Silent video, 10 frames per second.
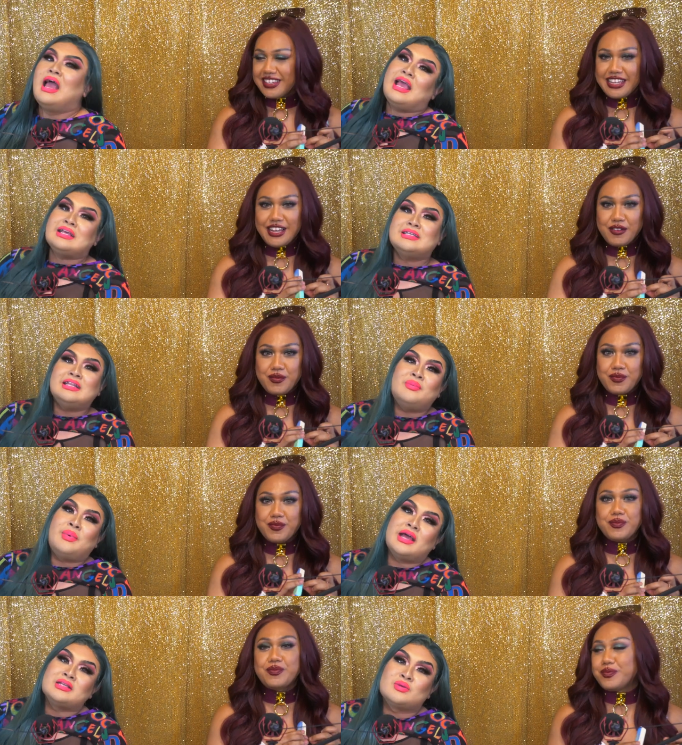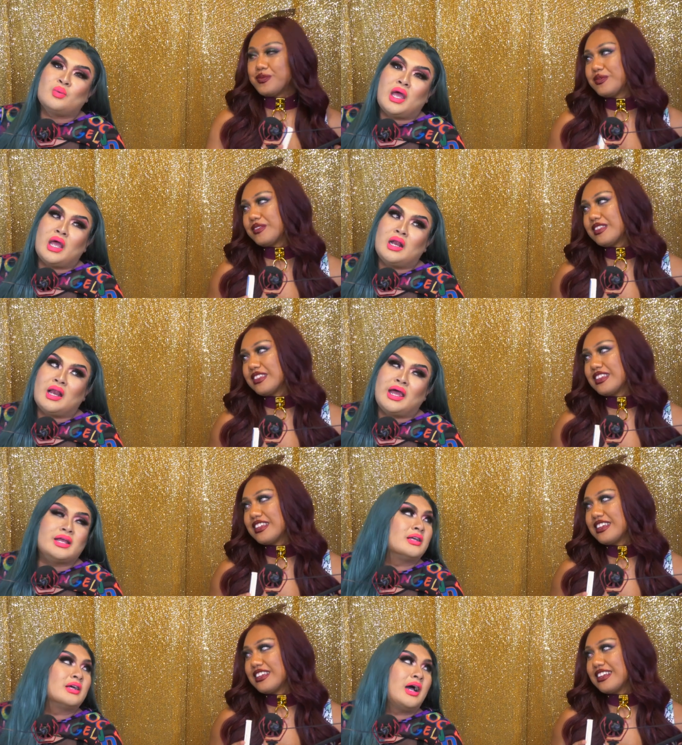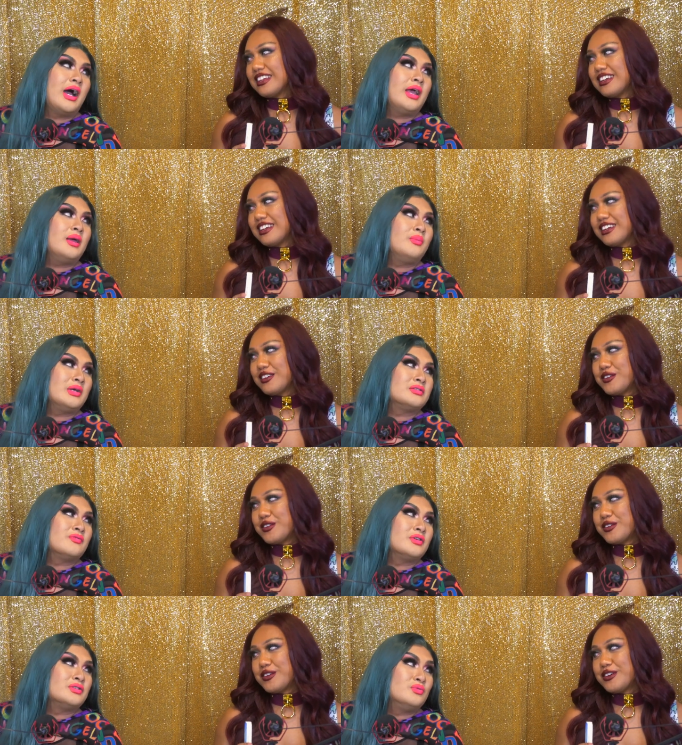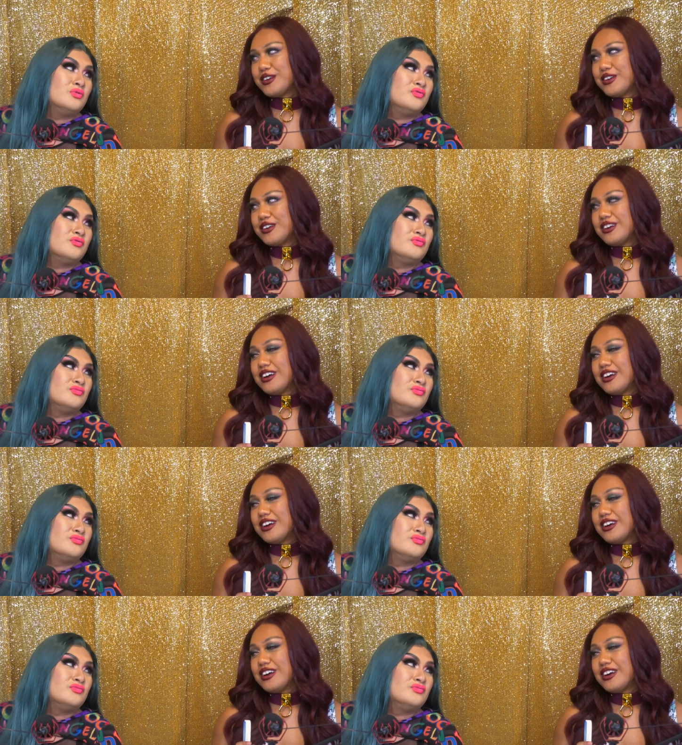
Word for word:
Speaker 1: Isn't the best when like the guy makes the first move?